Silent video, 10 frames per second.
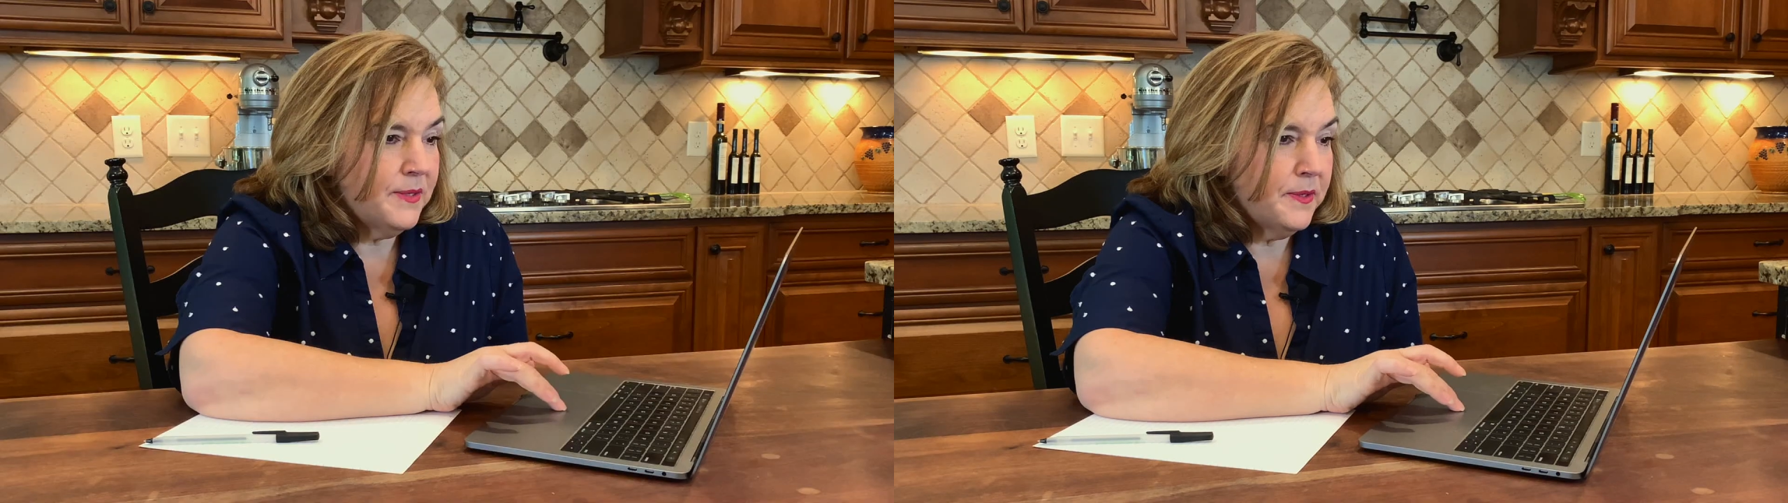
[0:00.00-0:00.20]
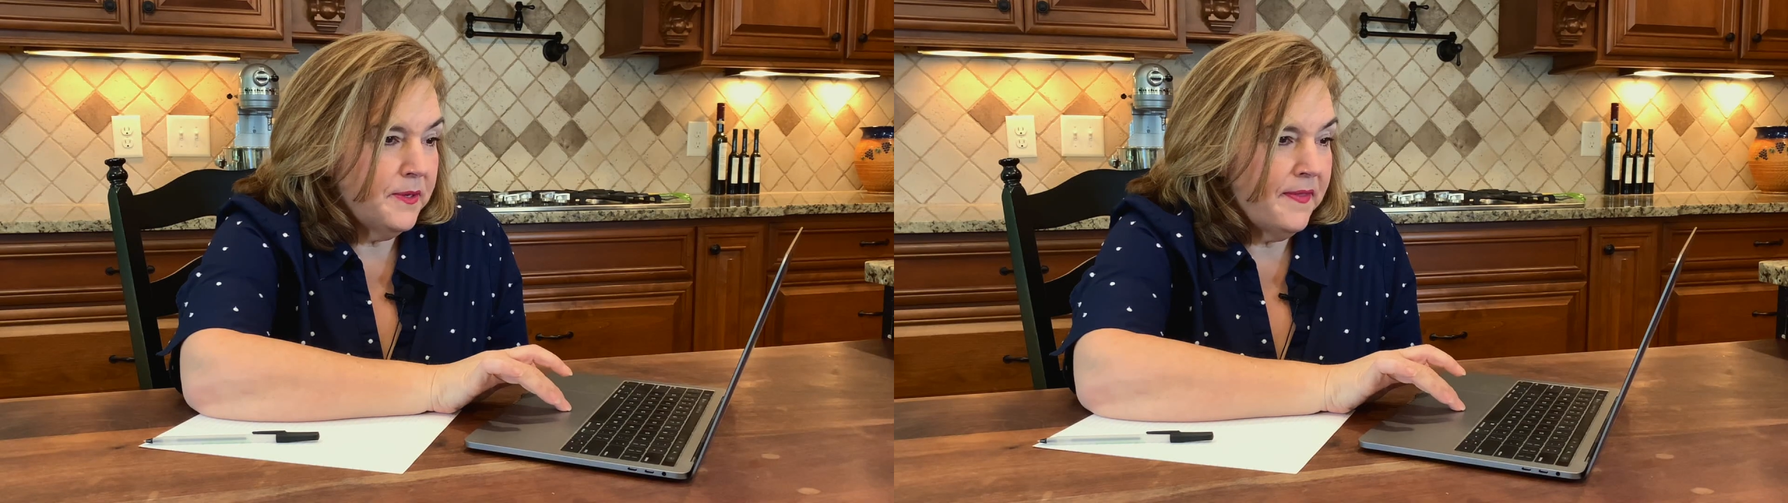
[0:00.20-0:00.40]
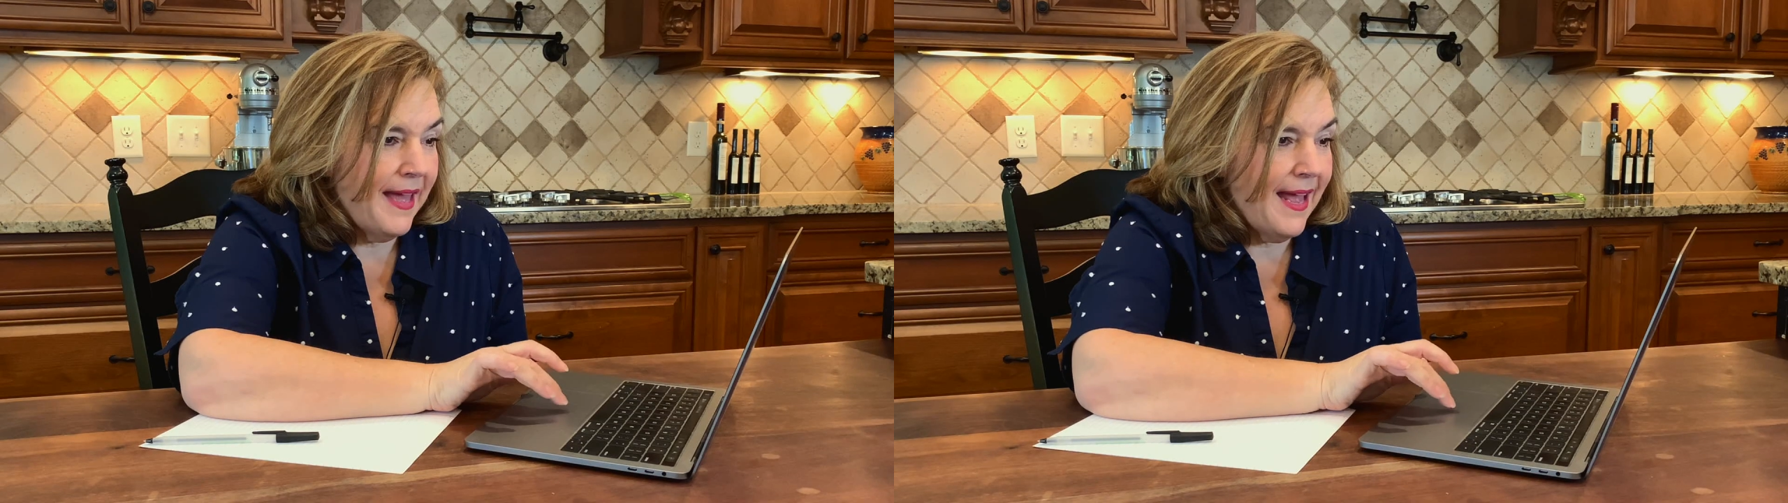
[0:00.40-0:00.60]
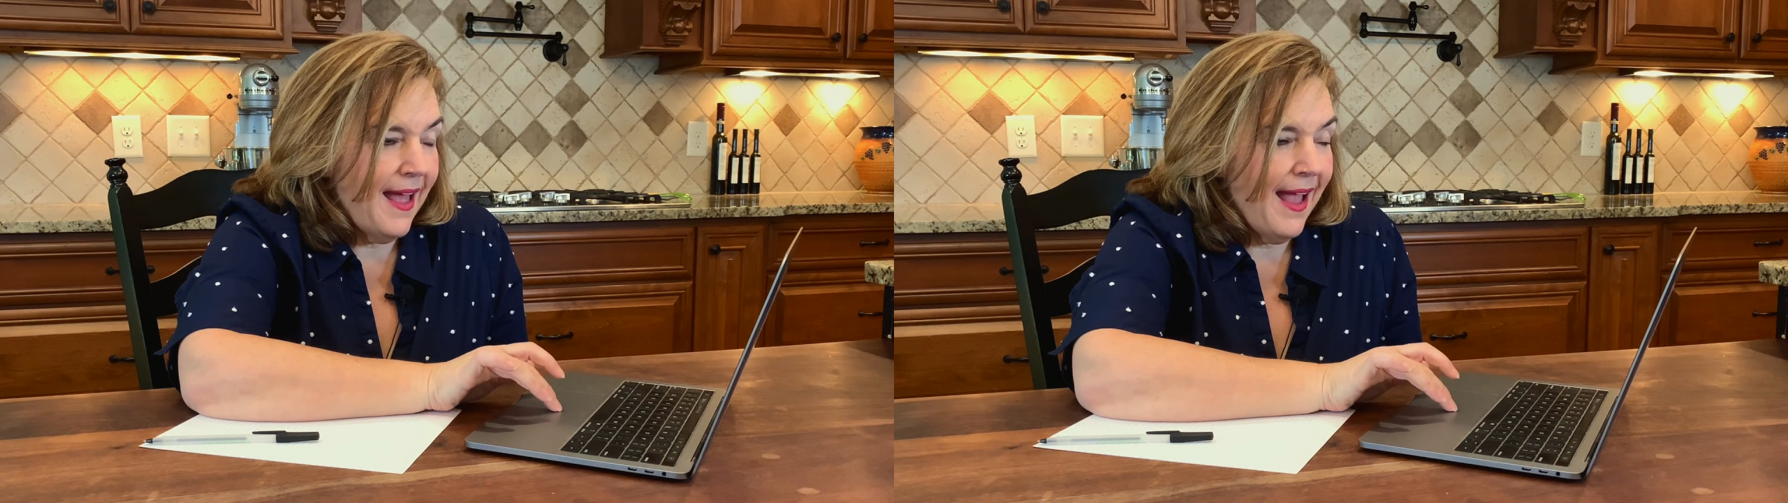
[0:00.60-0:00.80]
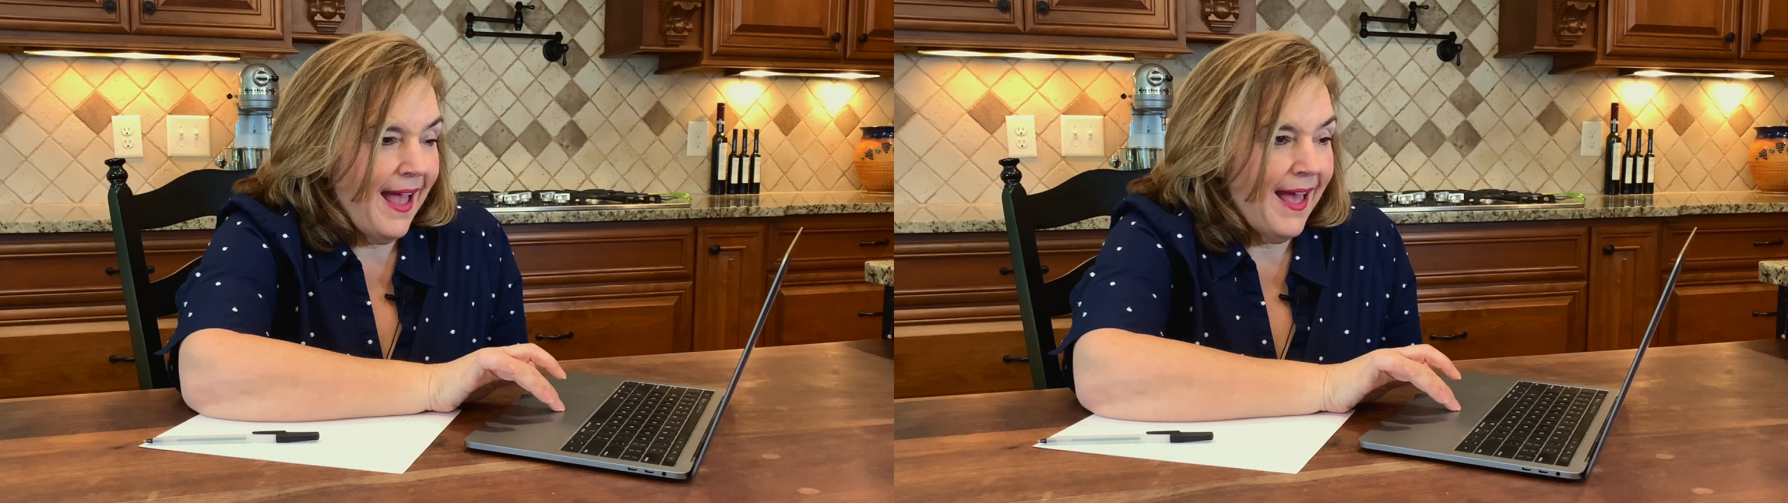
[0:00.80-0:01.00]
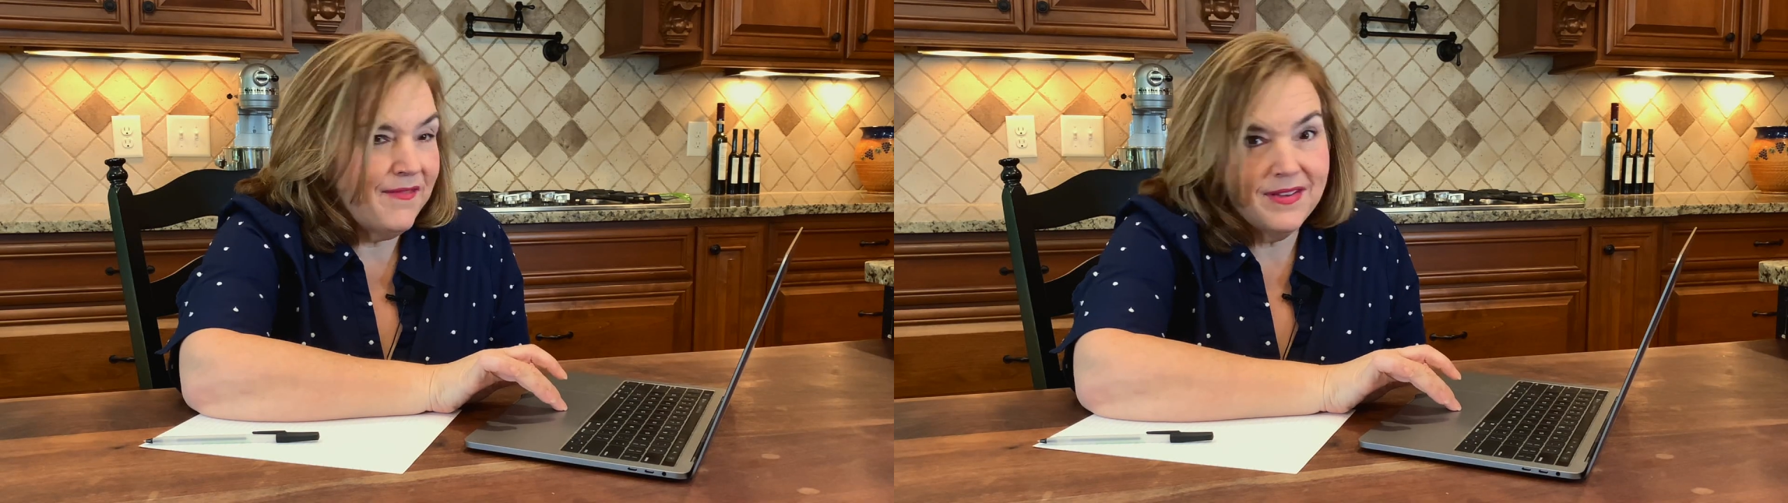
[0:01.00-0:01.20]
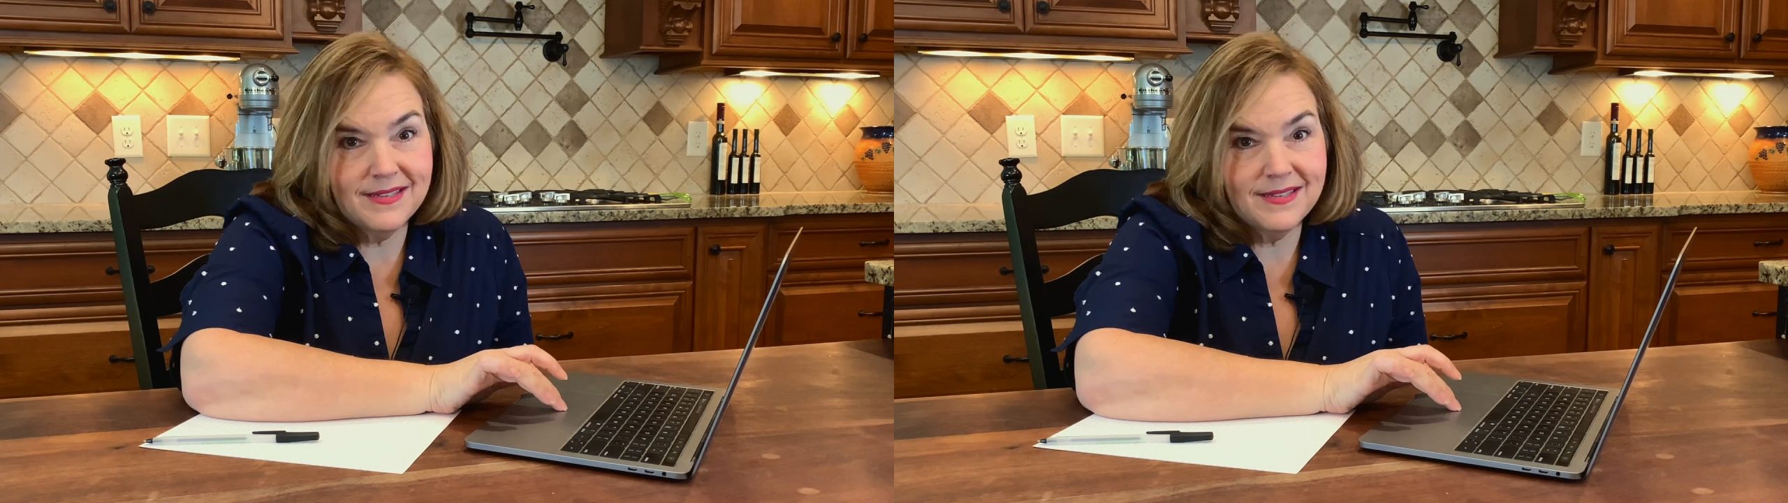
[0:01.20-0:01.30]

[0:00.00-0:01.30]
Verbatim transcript: sure that I have it